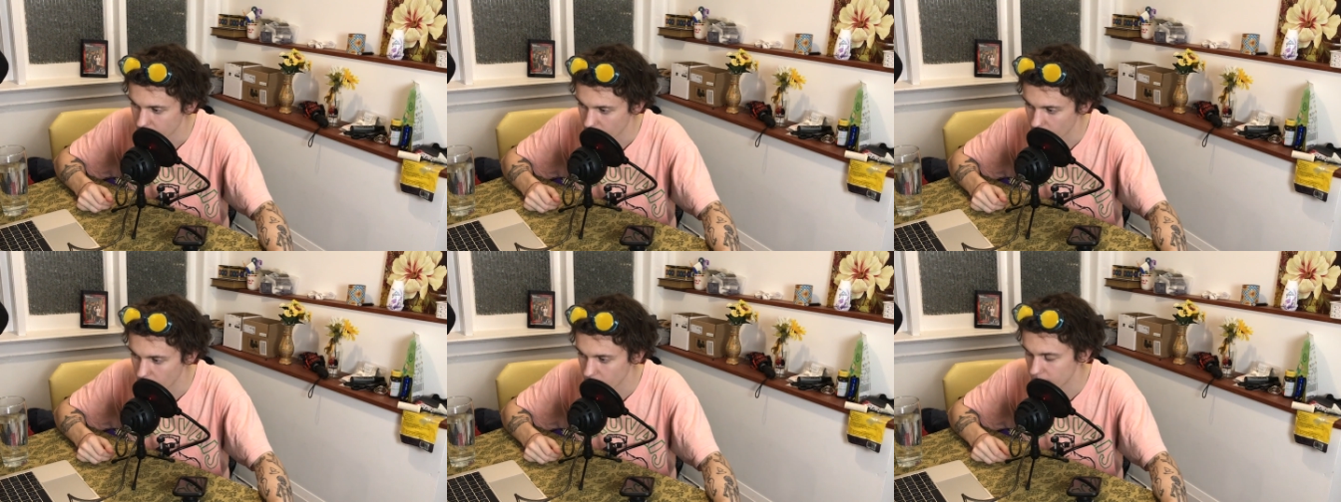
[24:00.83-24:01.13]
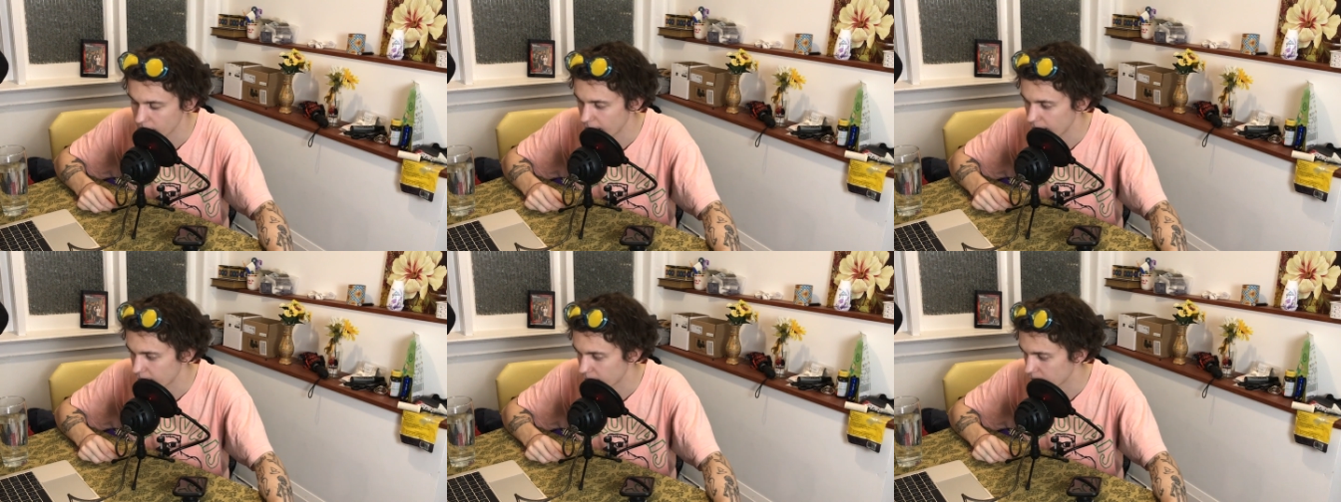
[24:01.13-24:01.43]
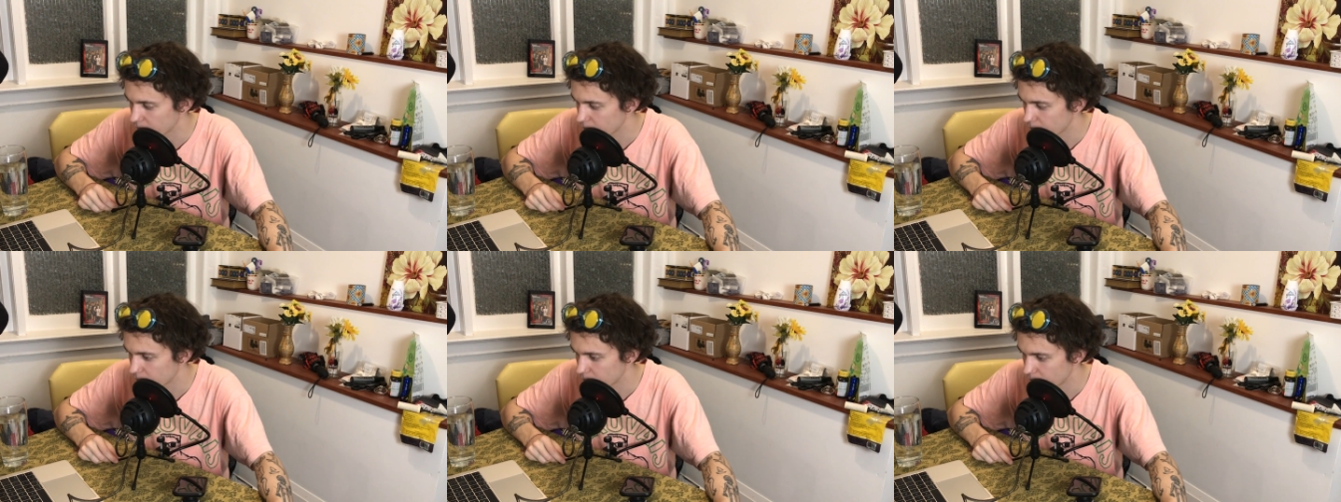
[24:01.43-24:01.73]
Or, like,
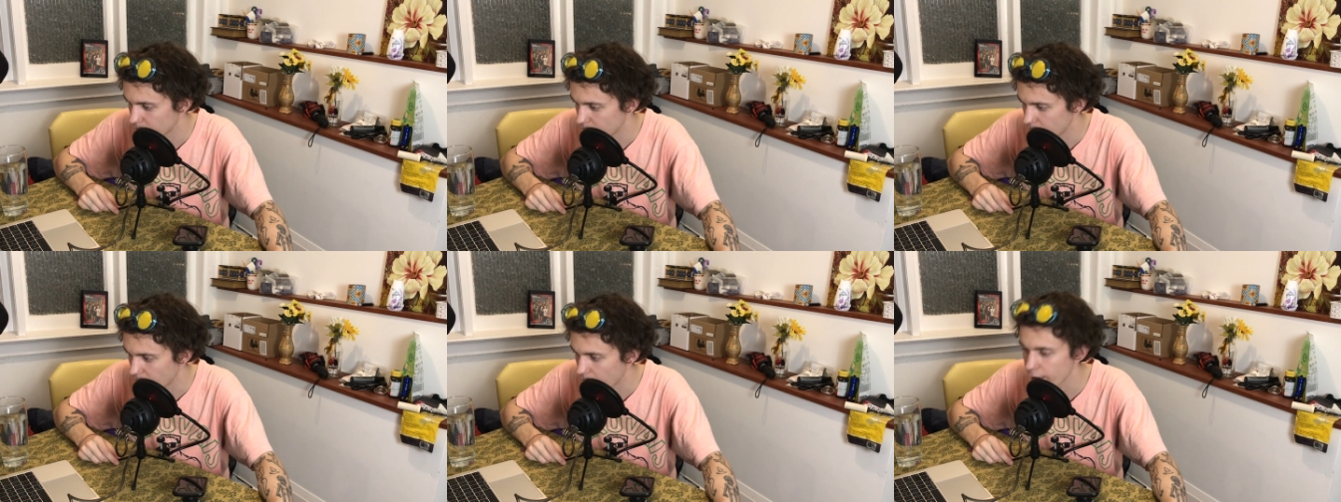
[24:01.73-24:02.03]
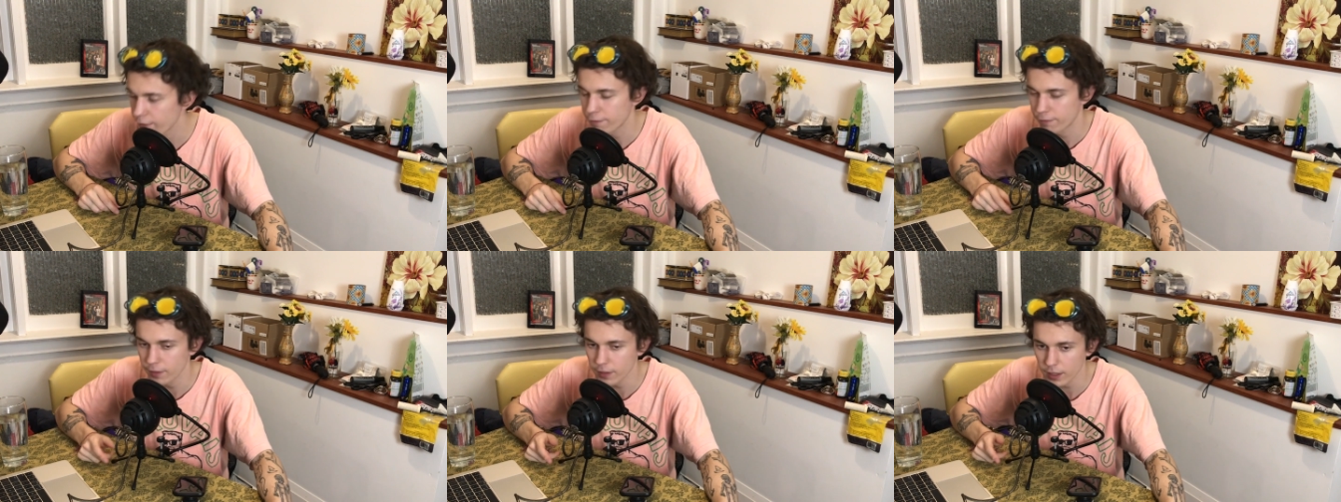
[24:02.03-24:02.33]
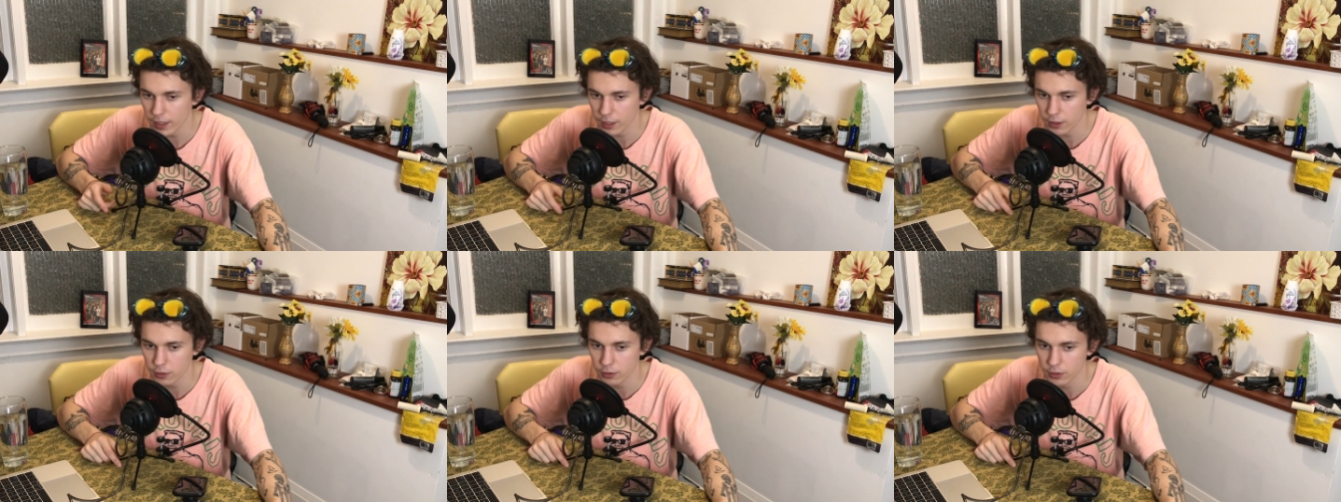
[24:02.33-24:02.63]
I feel
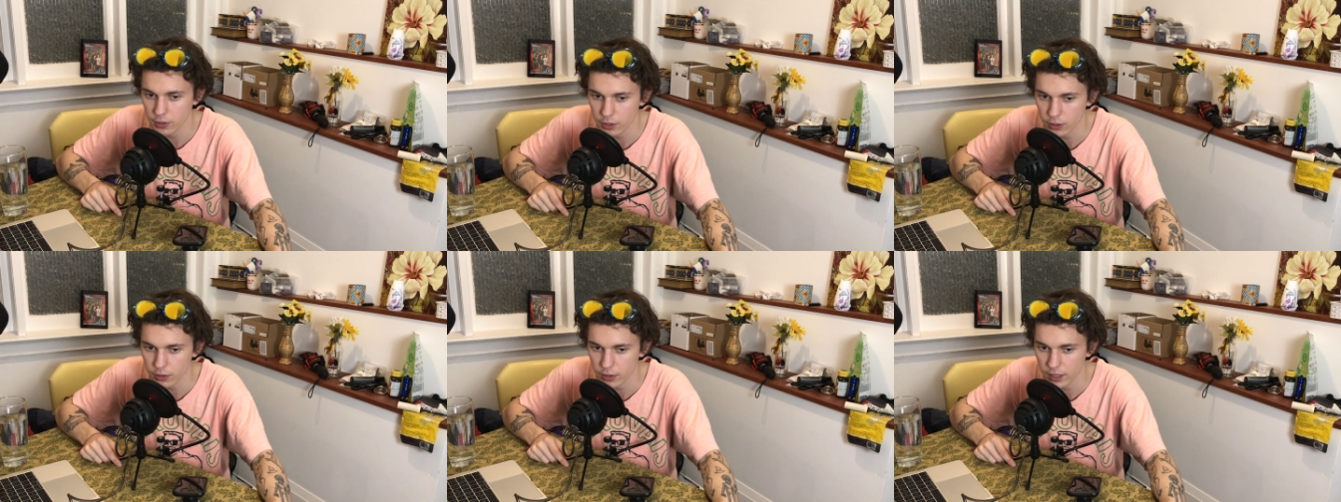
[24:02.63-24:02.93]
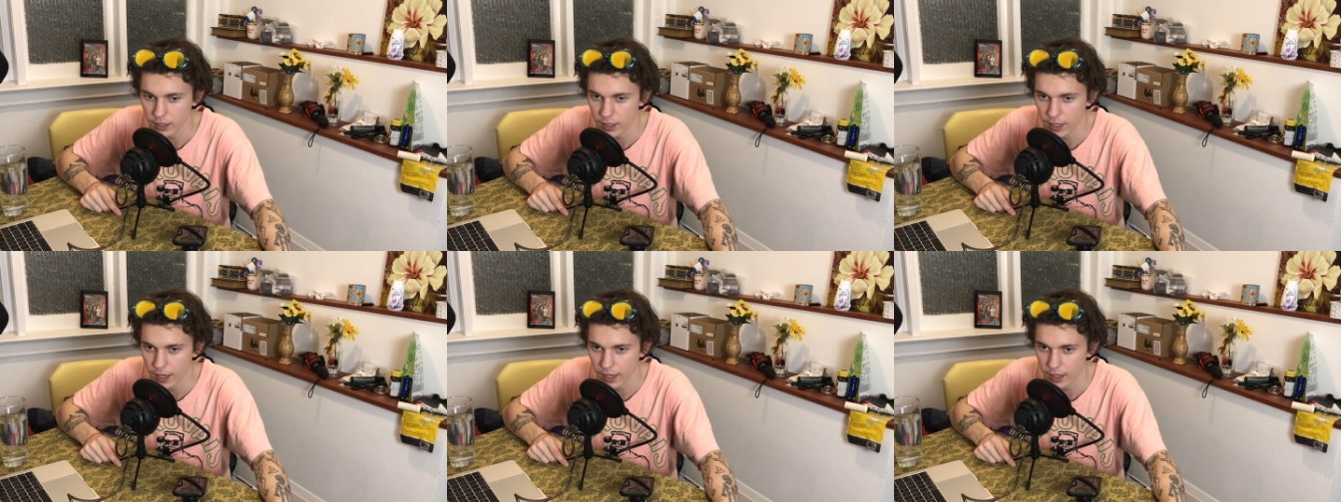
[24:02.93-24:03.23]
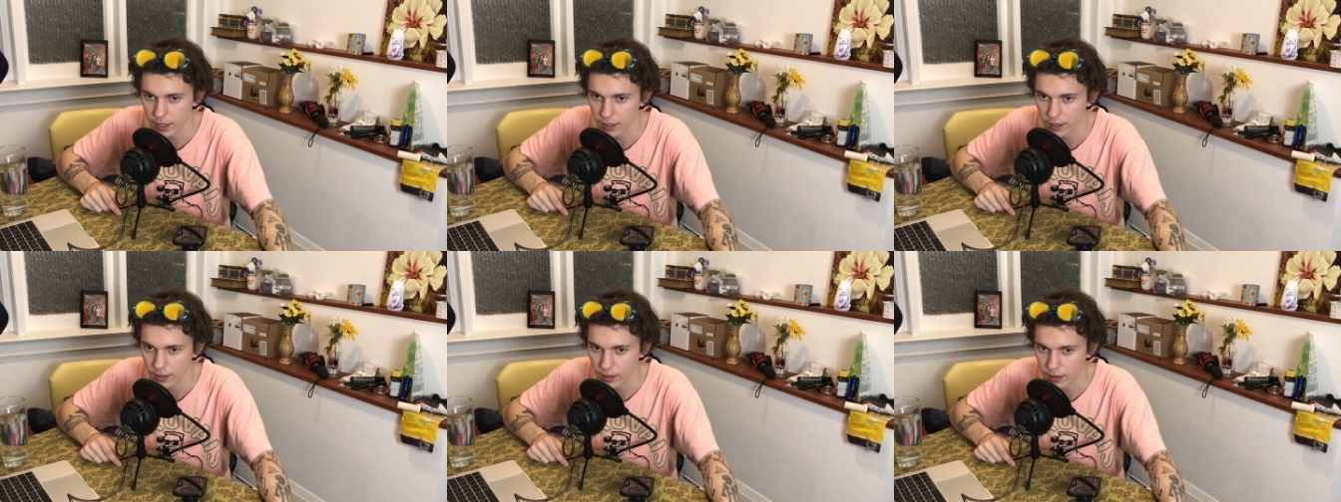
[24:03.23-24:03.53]
like they're literally,
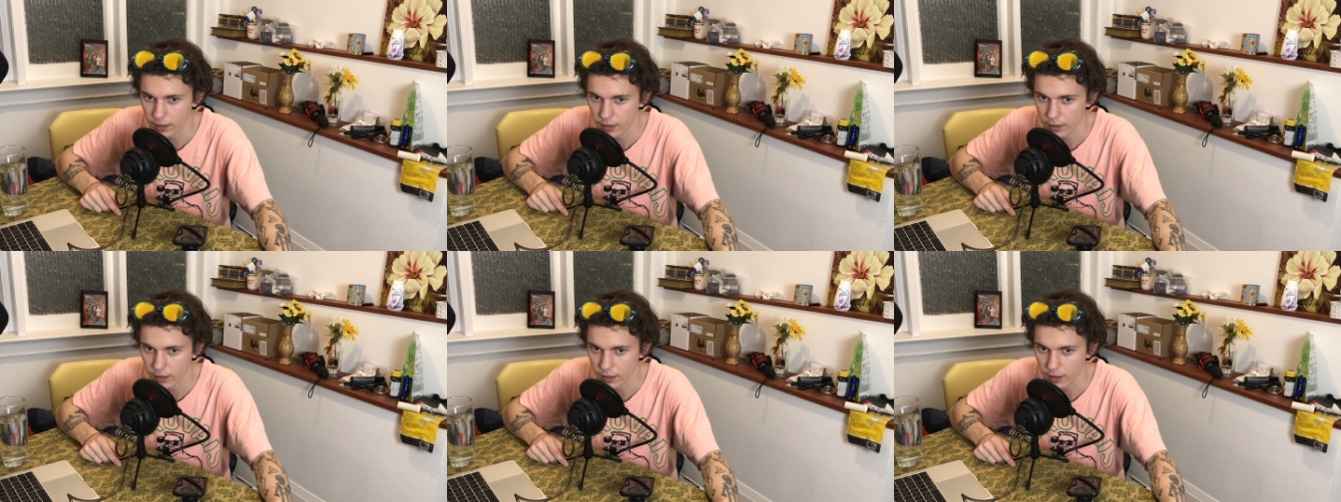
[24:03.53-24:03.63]
like,